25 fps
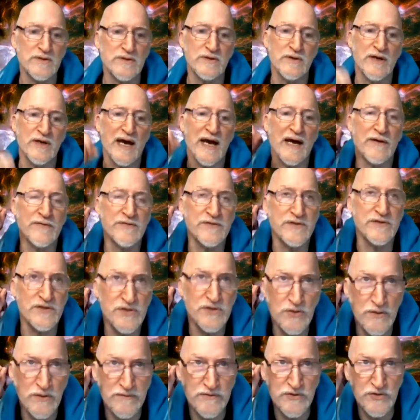you have to
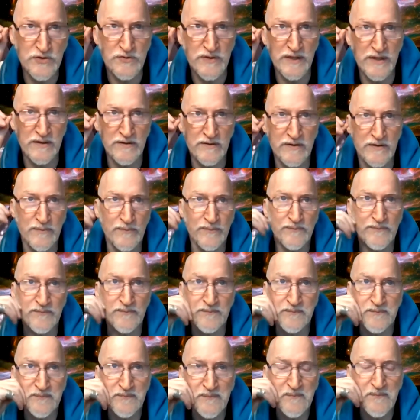sort of treat them
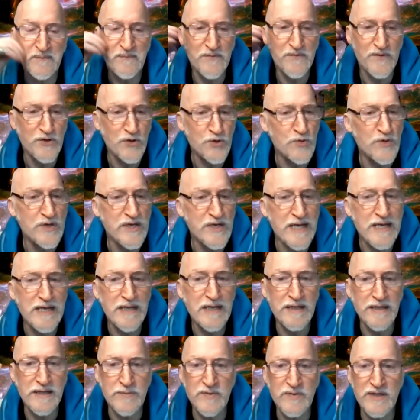
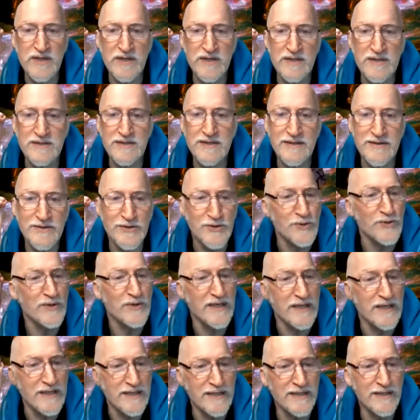uniquely because they're
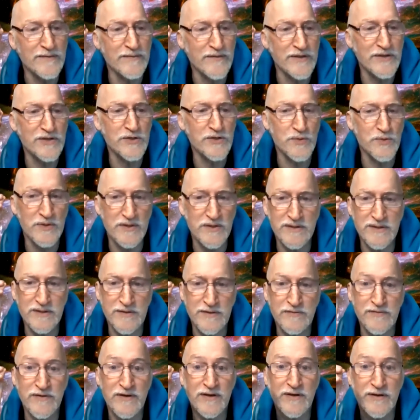unique individuals
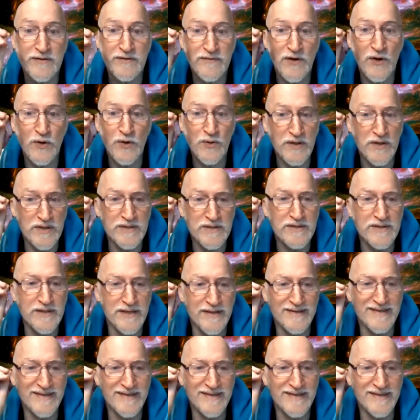they're very focused